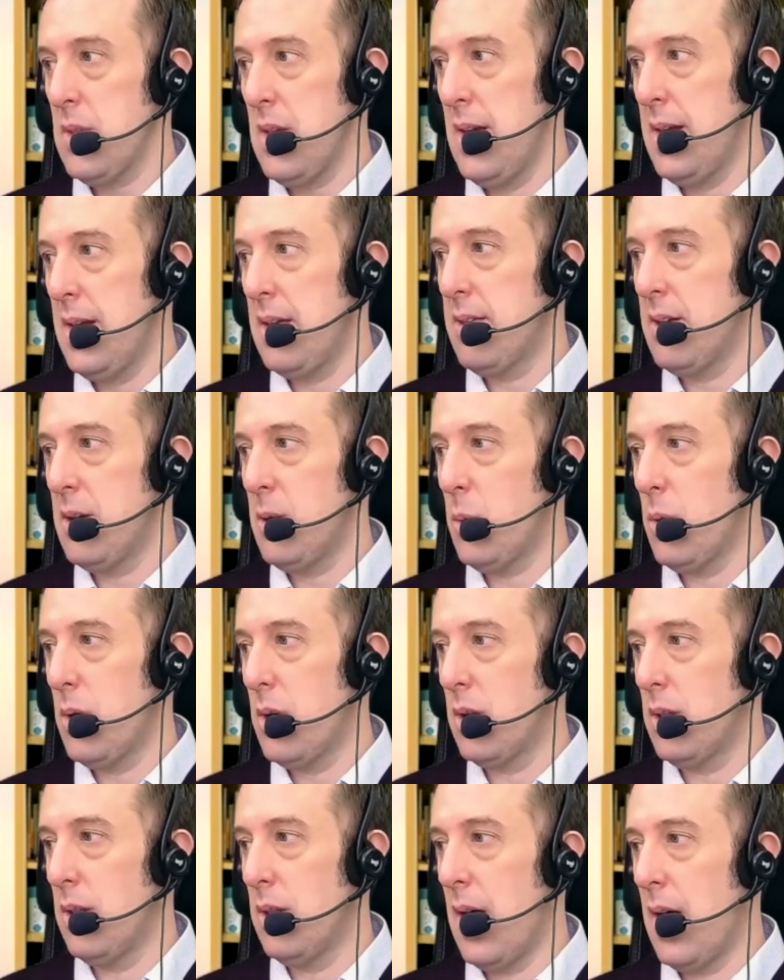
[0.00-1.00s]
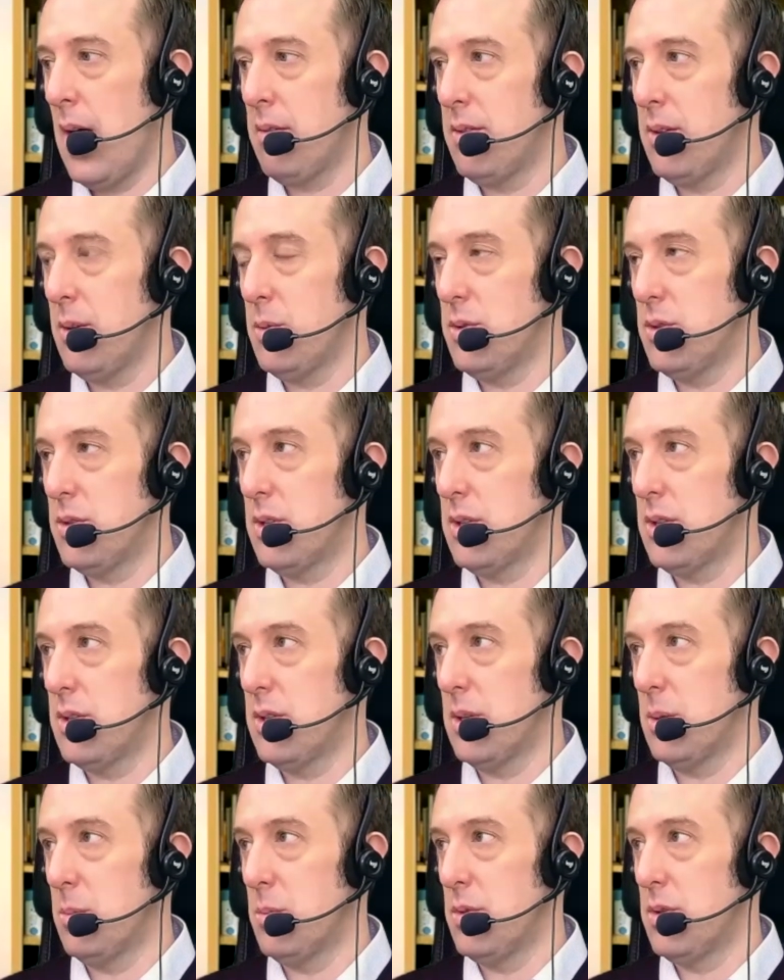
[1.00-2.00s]
And I think where a lot of those
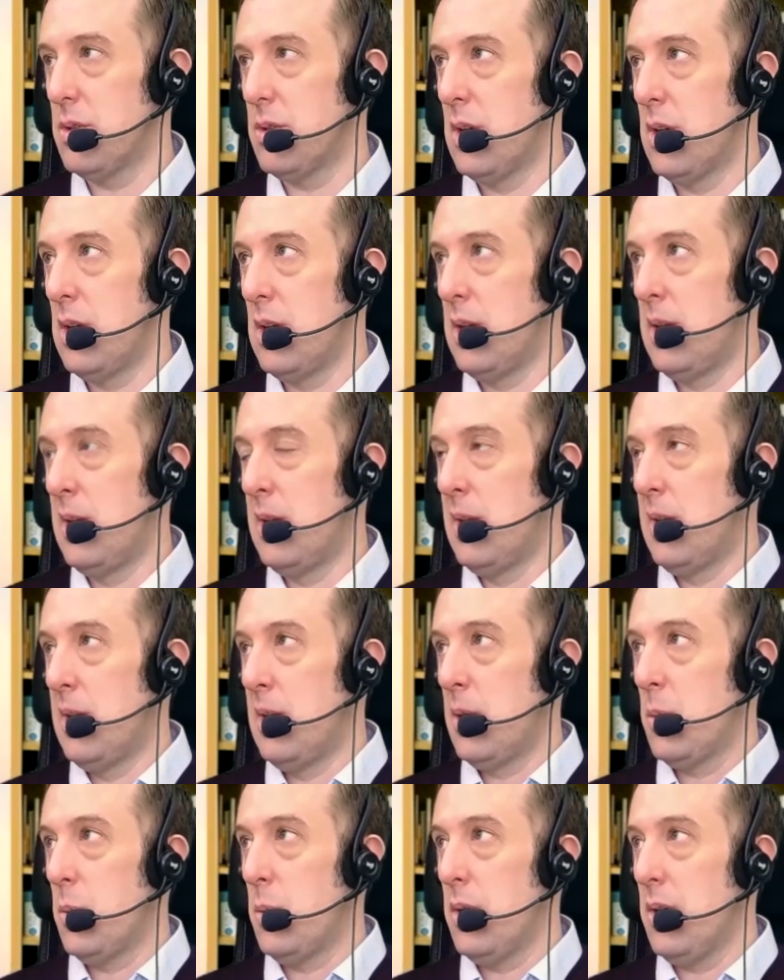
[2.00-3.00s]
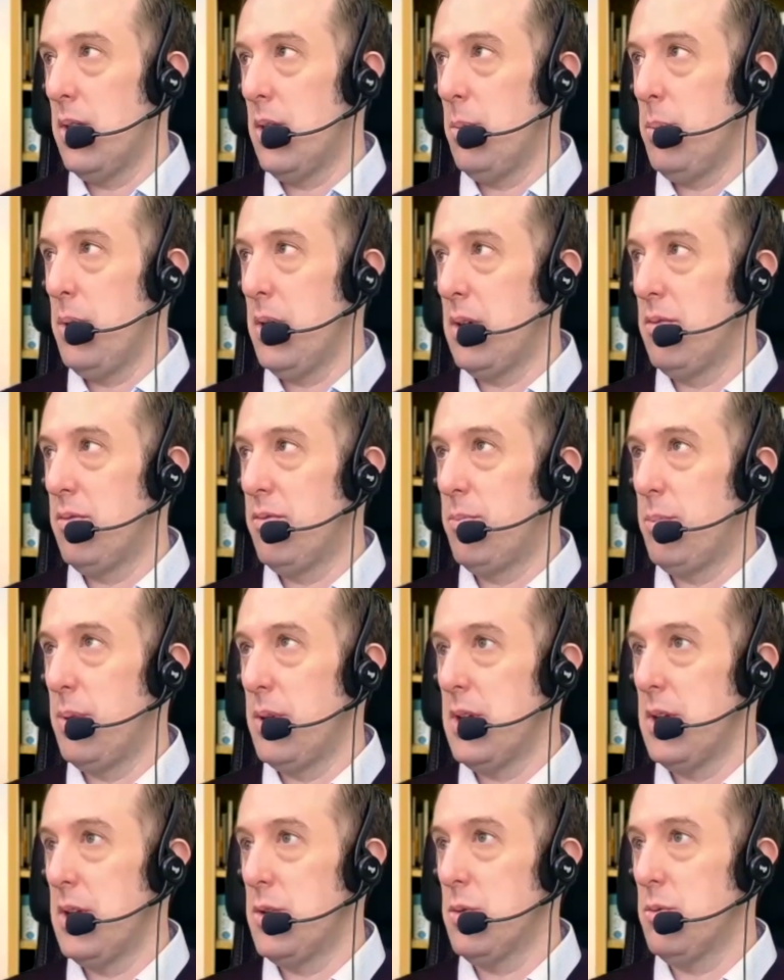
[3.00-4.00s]
systems, one of the big
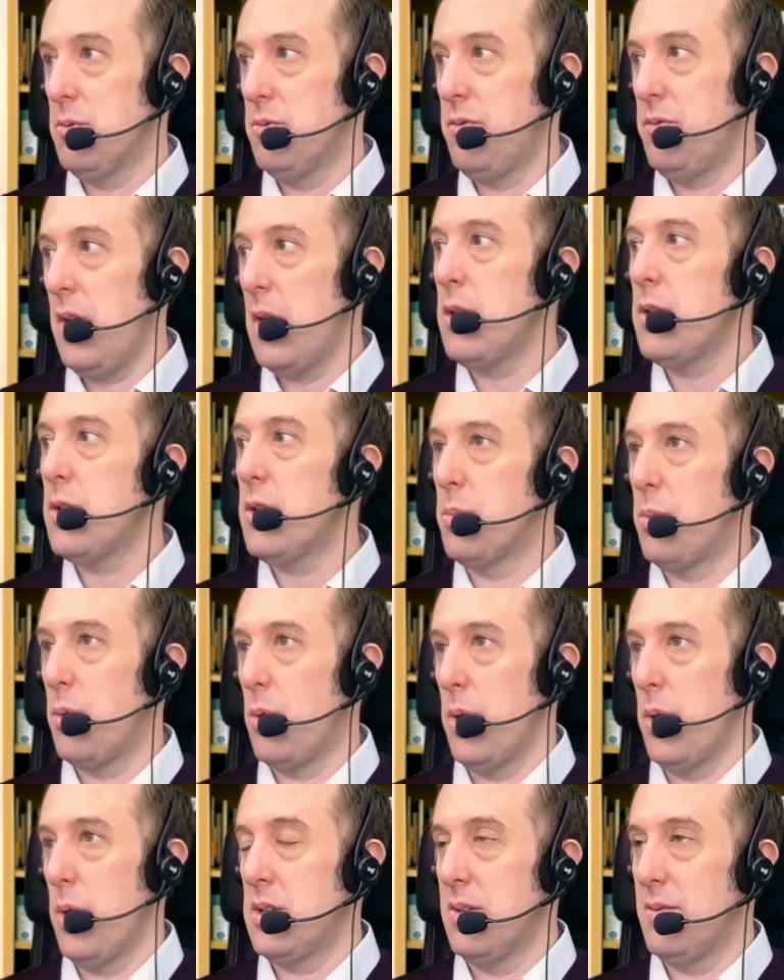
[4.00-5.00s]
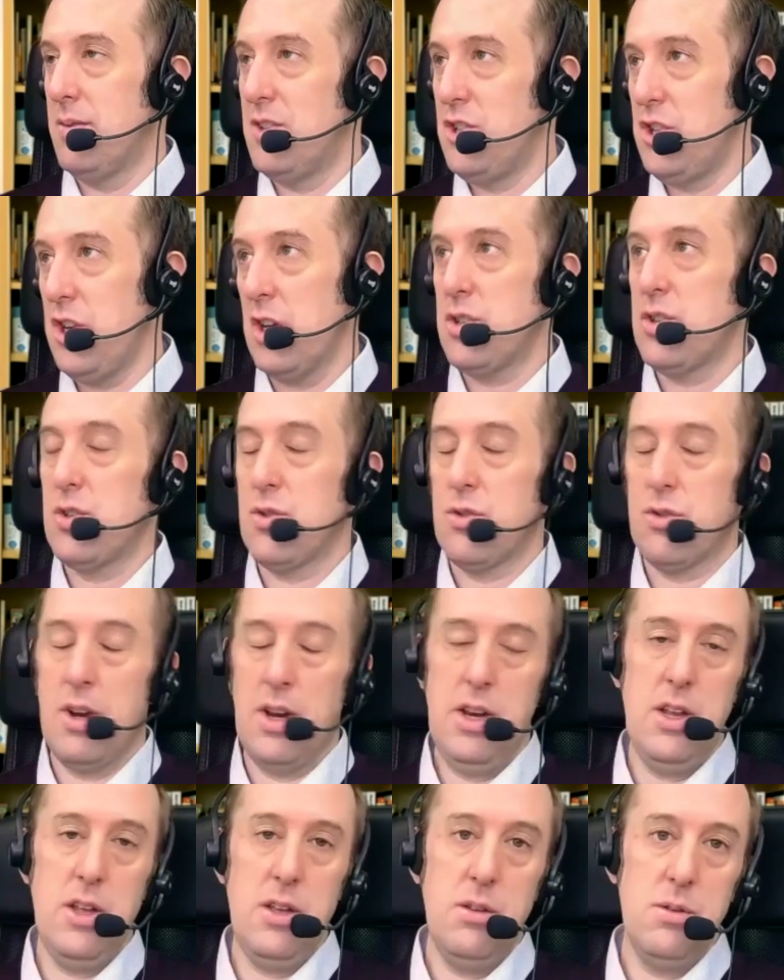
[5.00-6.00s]
potential failure points of just
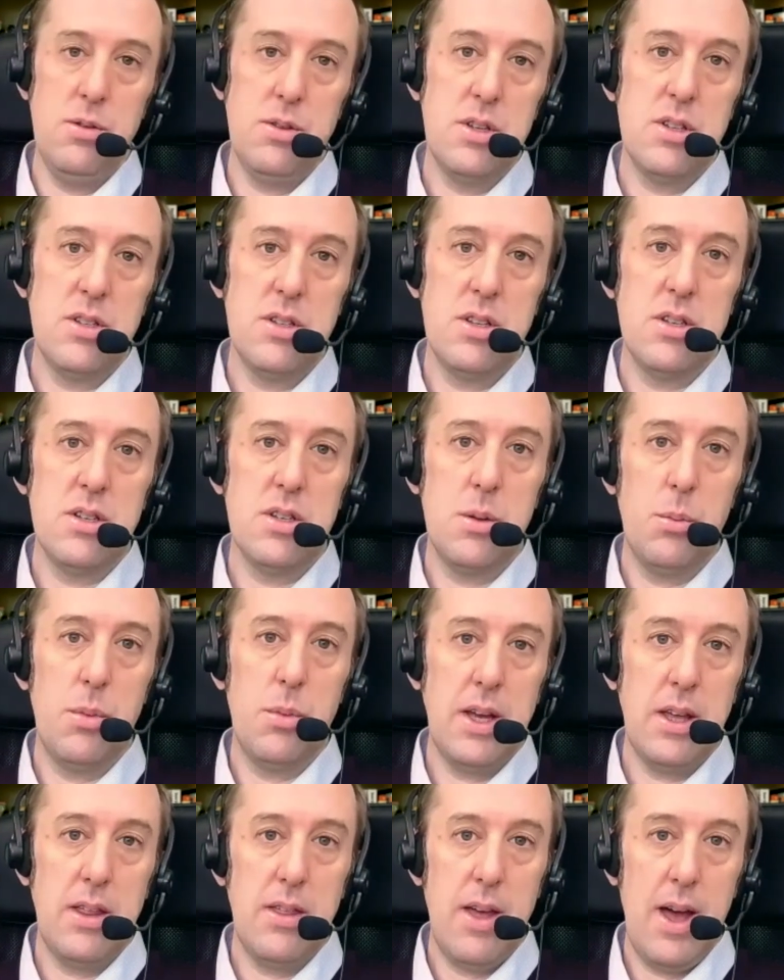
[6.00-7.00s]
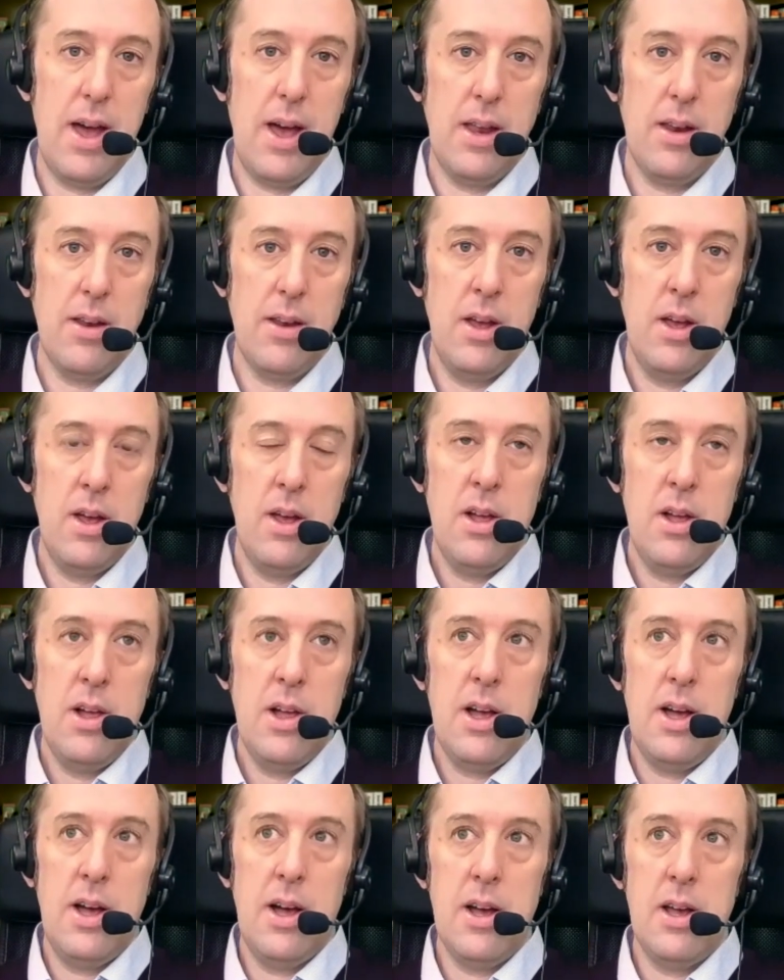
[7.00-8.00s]
trying to use a system like that
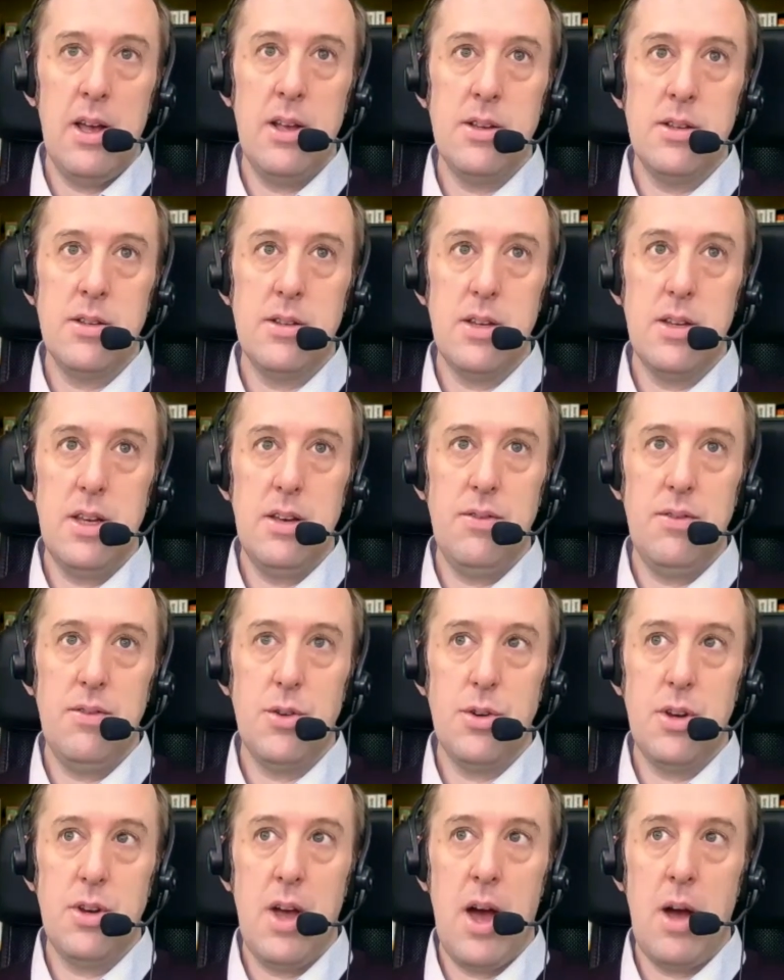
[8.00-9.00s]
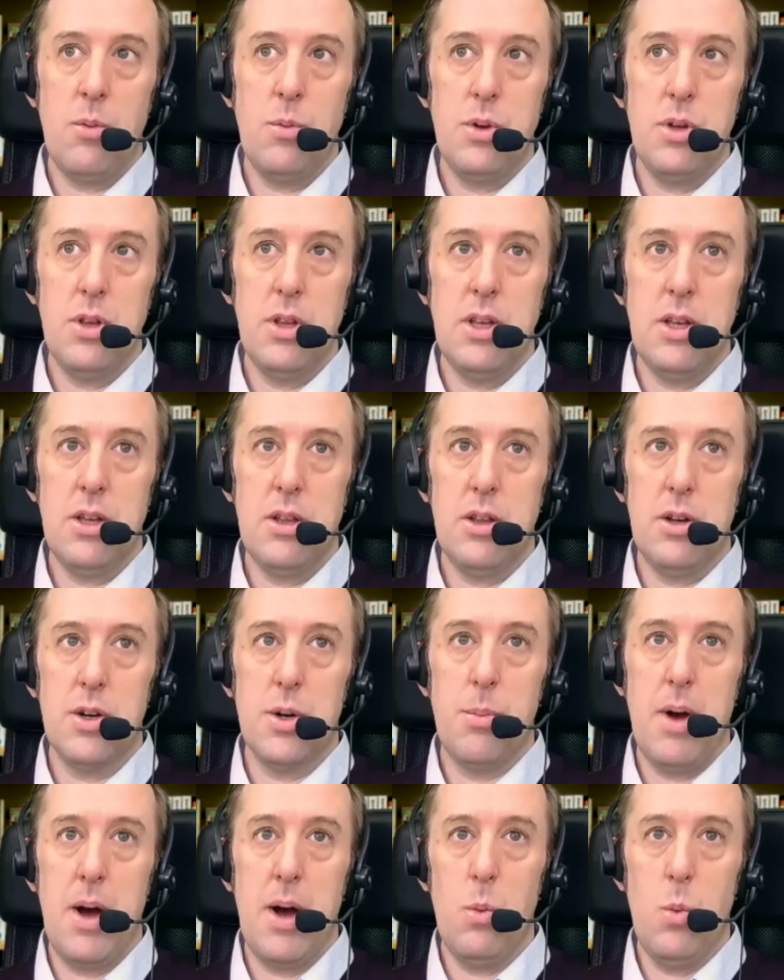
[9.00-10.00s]
uh, is if you're not really clear
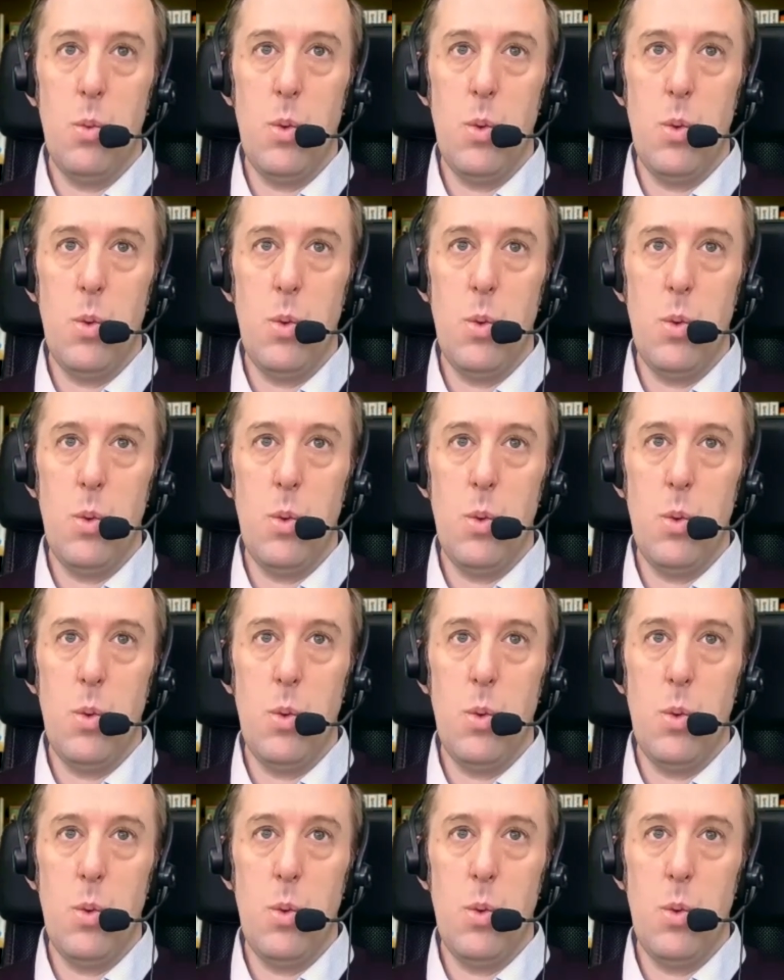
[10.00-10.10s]
about